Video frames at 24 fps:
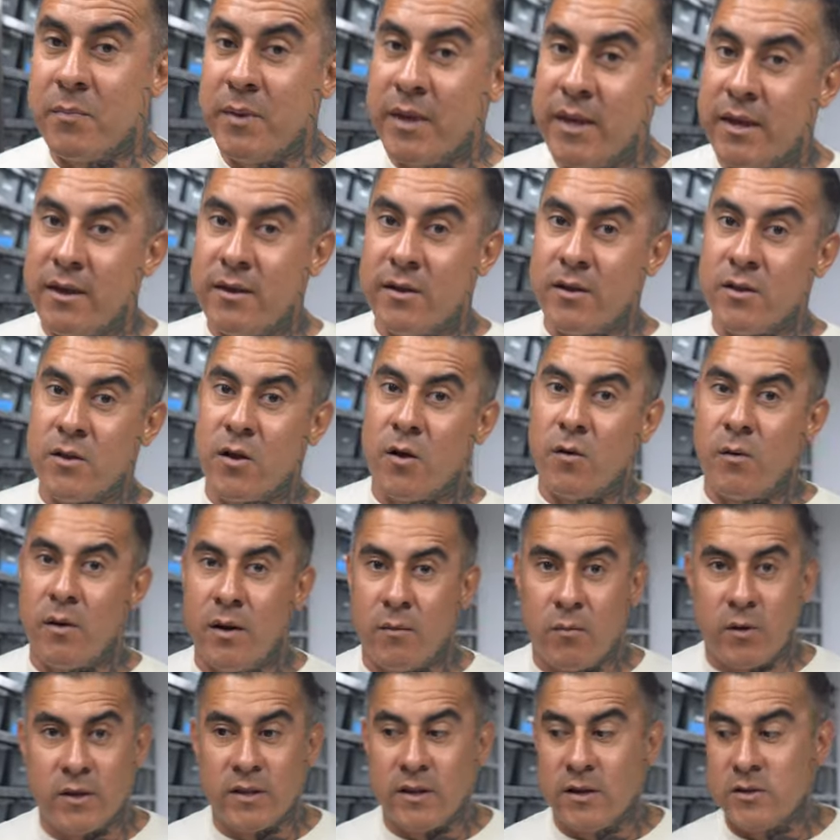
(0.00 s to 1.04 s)
be, you know,
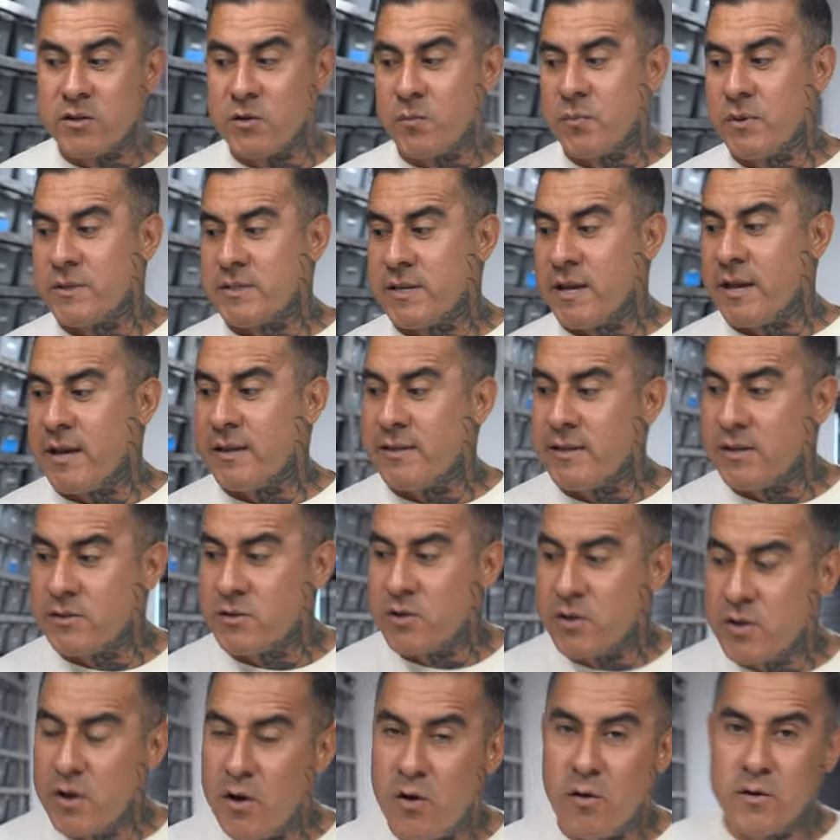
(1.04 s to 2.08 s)
one hundred percent head
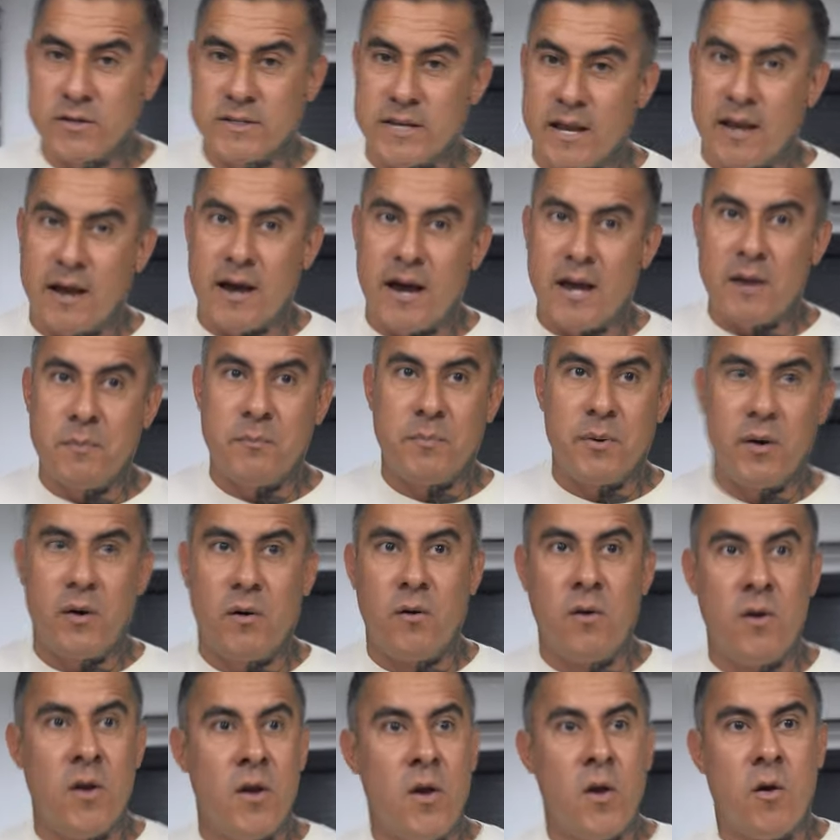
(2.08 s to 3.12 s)
desert ghost, head
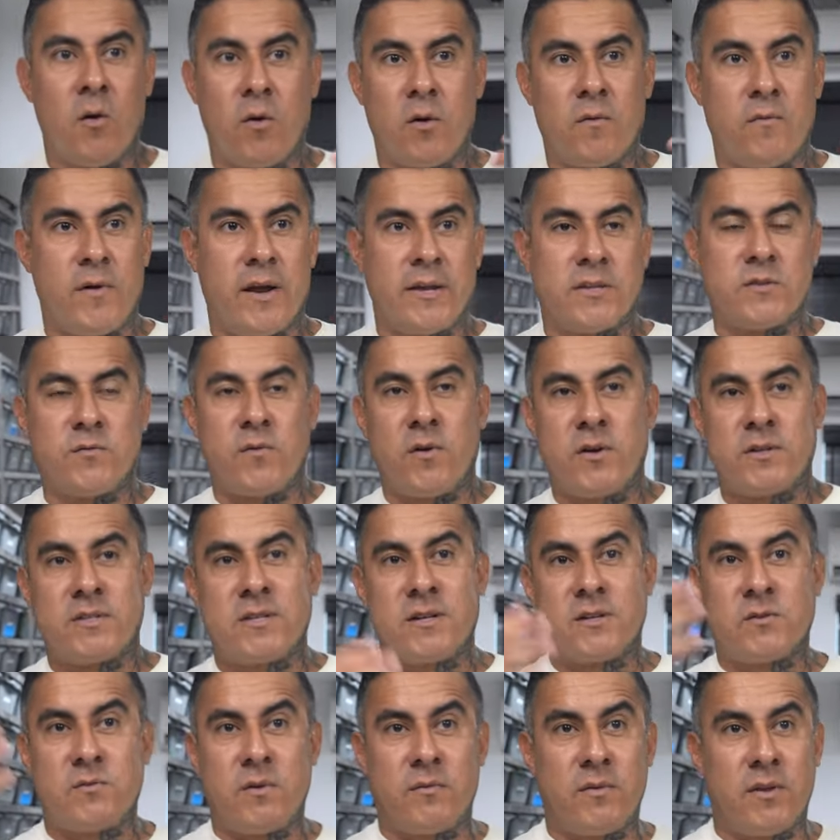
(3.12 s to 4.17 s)
hypo, or vice versa,
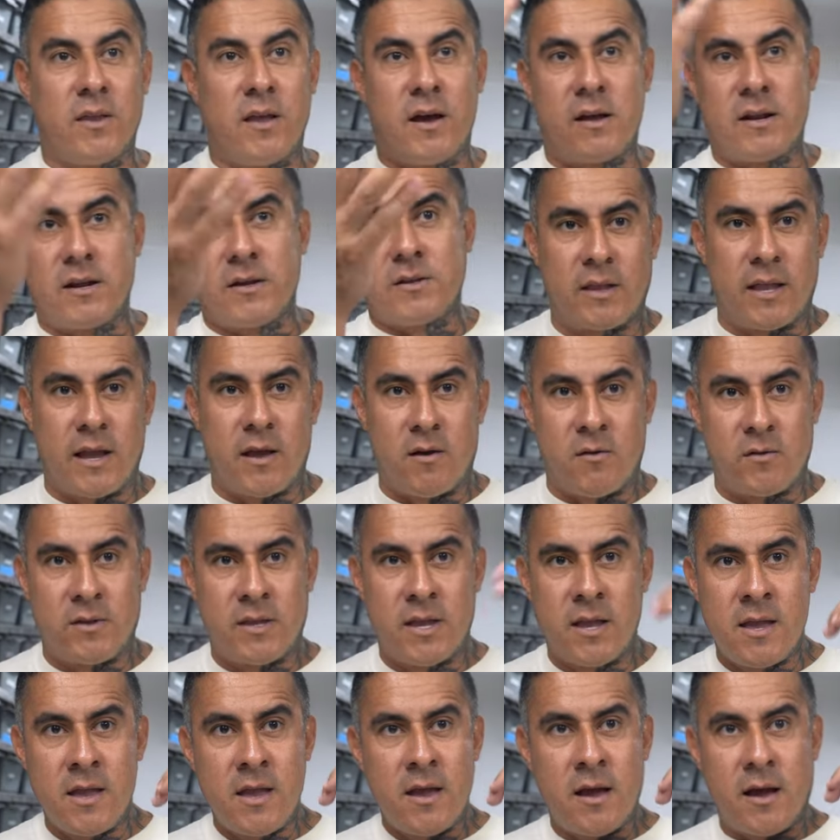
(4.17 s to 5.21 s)
because we have a lot of clown
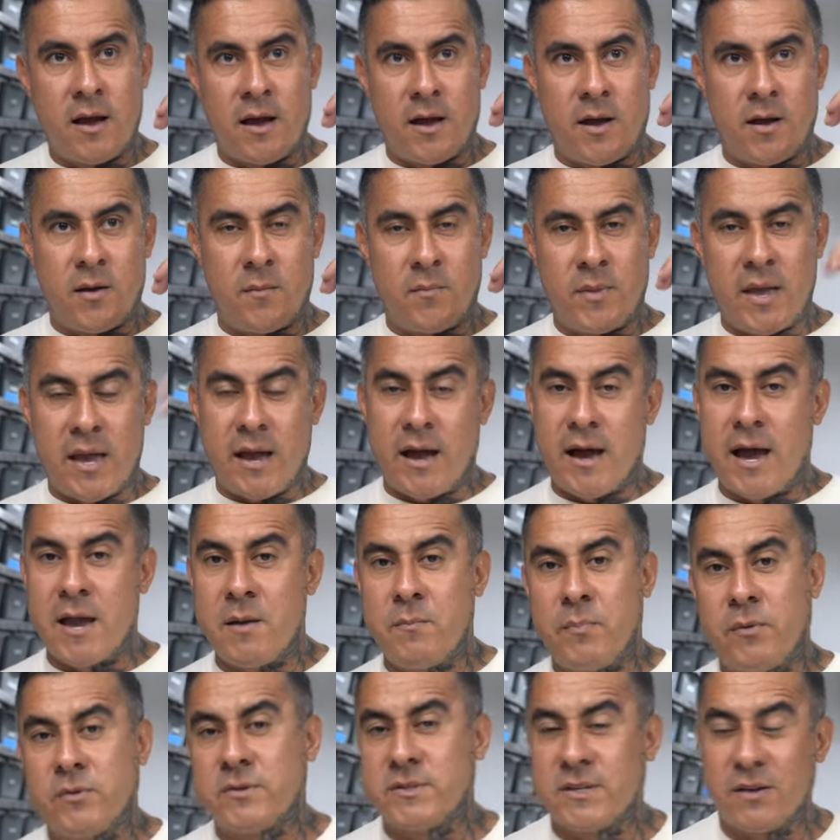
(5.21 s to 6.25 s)
um, head
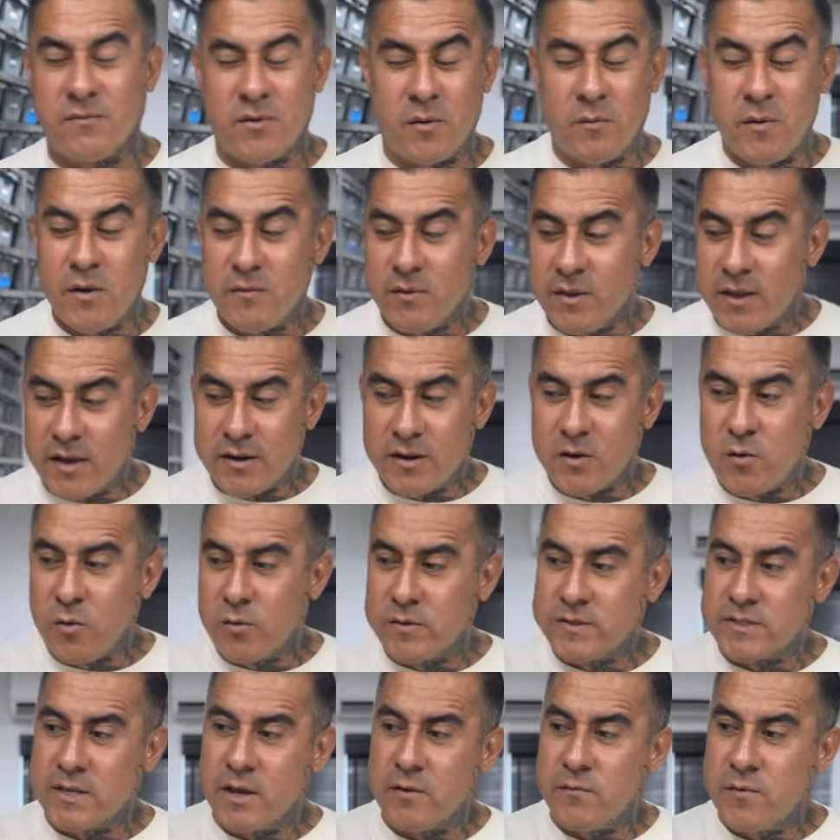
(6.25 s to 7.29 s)
hypo stuff. And we have a lot of
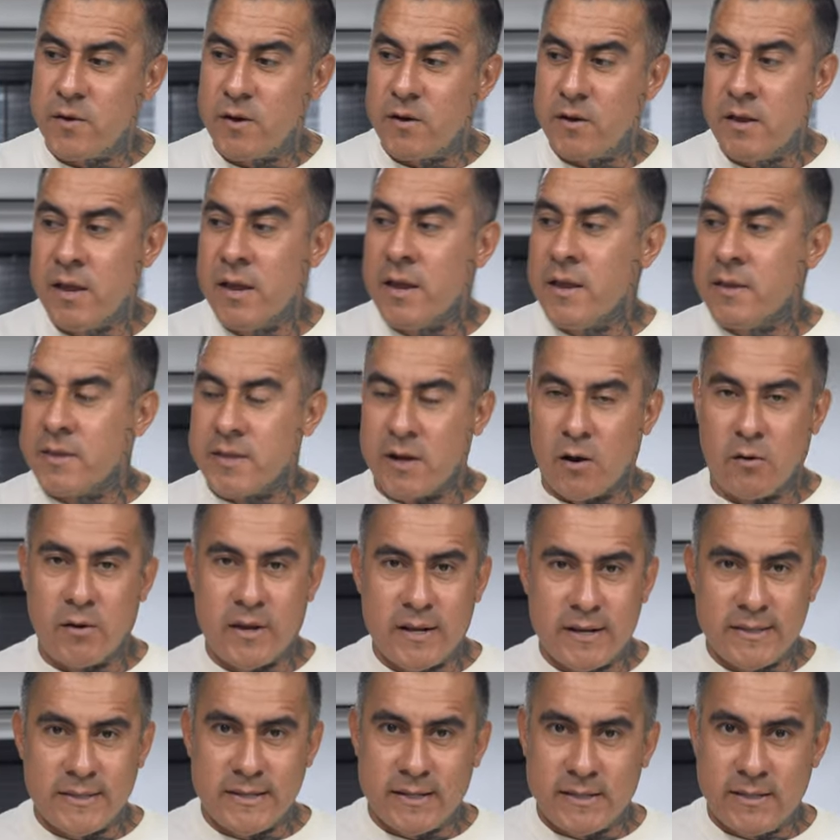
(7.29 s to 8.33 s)
cool stuff here that I'll
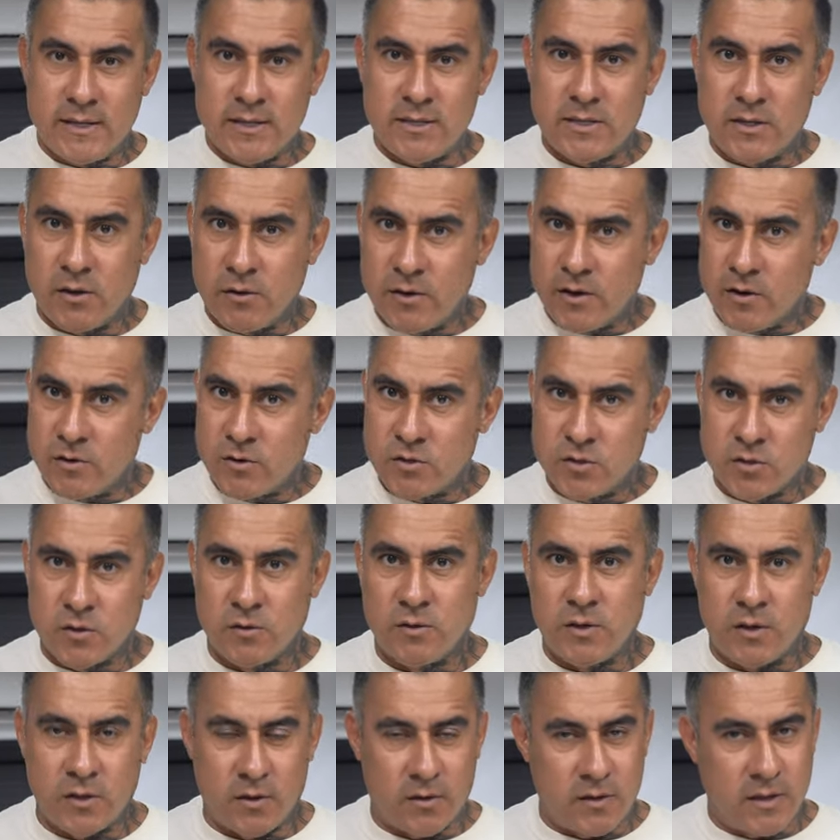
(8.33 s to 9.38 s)
get into detail here,
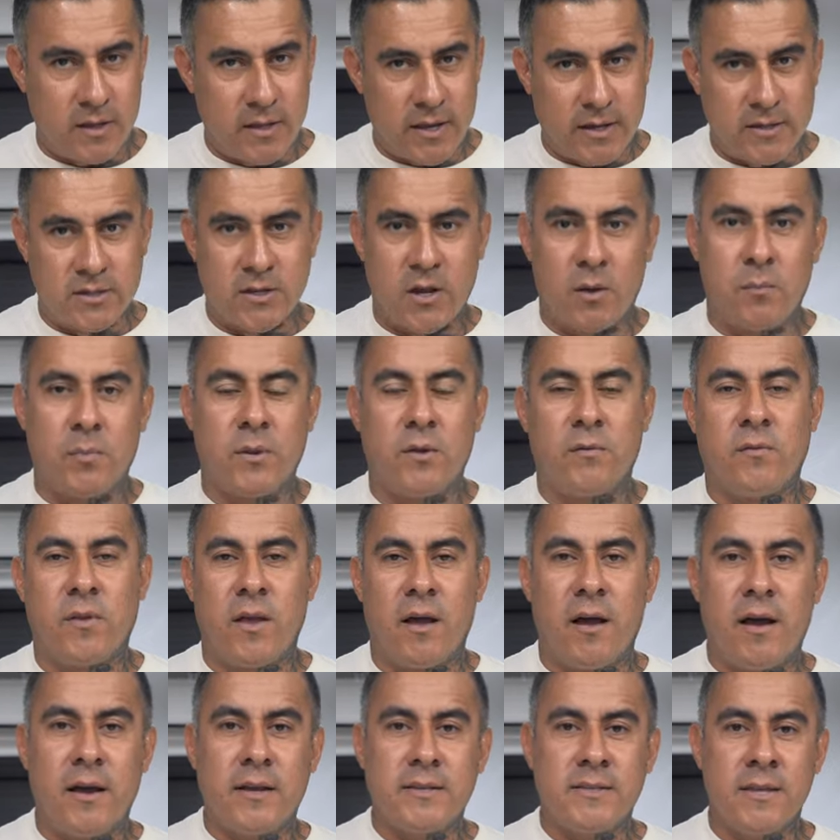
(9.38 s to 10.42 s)
you know, in the next couple of
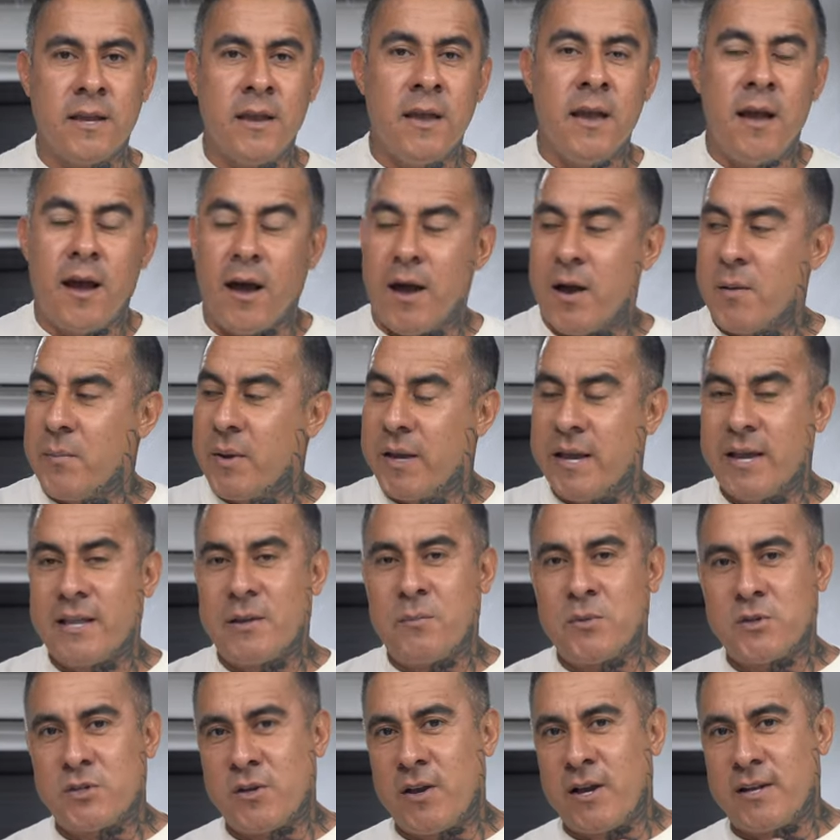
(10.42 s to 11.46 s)
vlogs. Um, again,
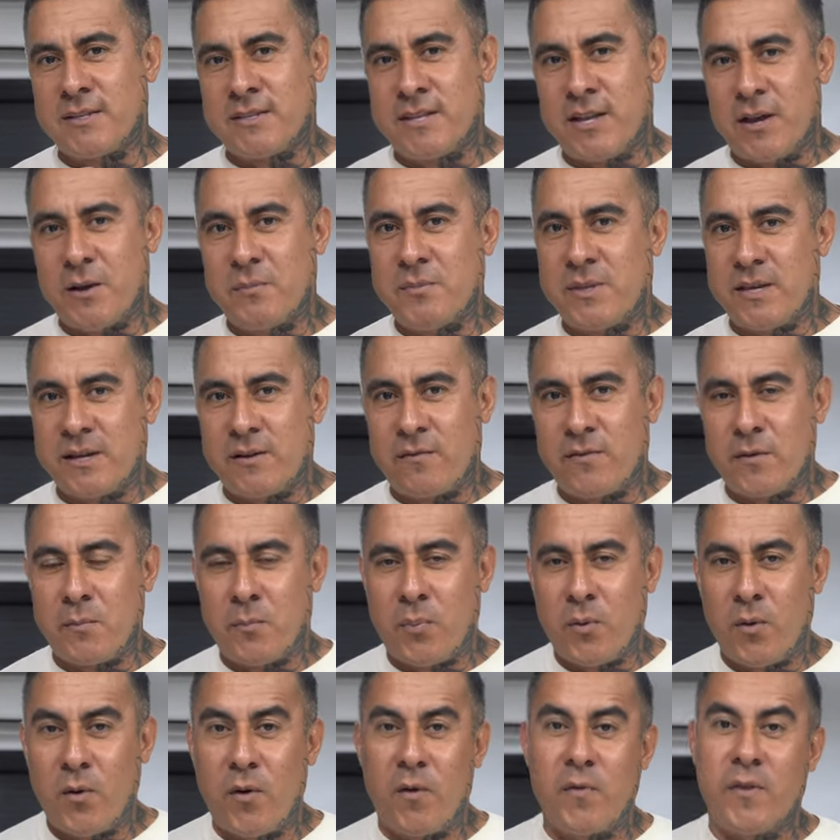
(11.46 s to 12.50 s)
I'm gonna show you guys an update of the
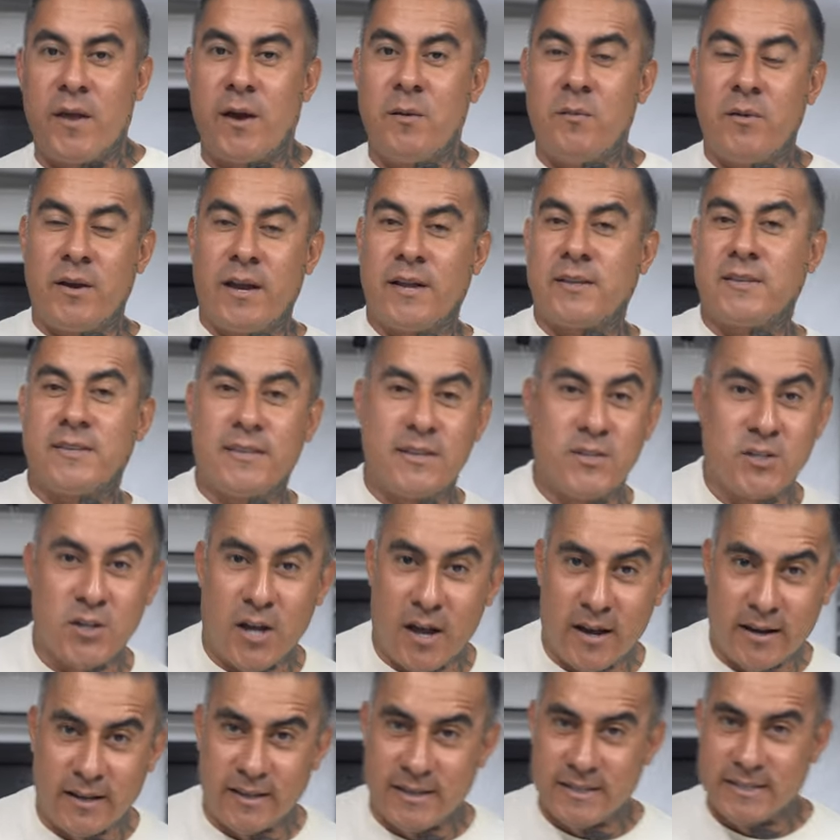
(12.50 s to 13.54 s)
pool, then we'll get to the
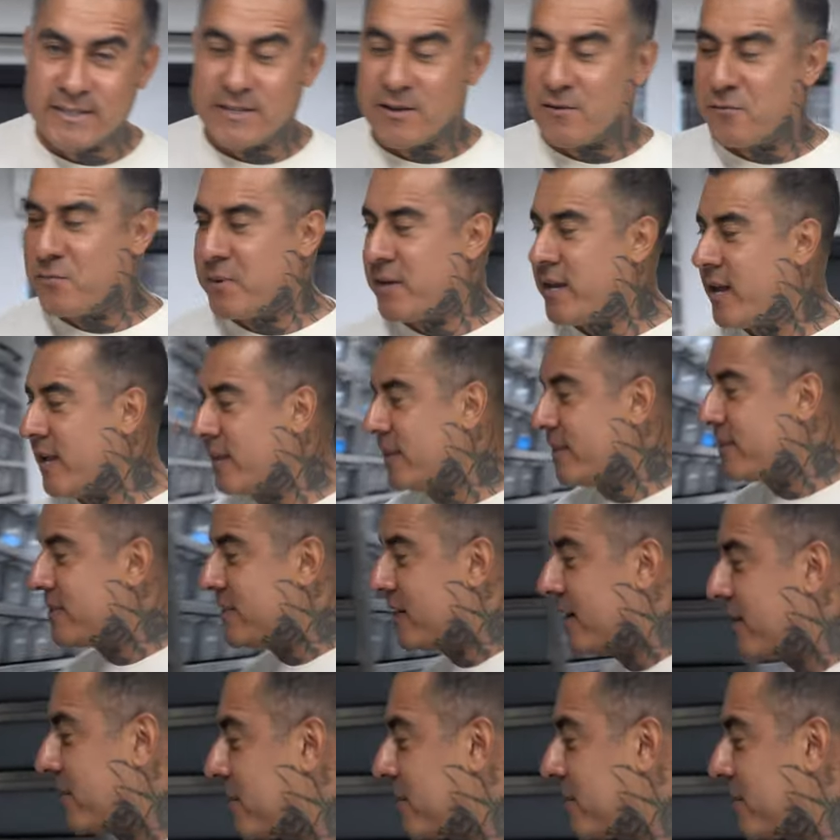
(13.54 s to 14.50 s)
chocolate stuff. But yeah, let's check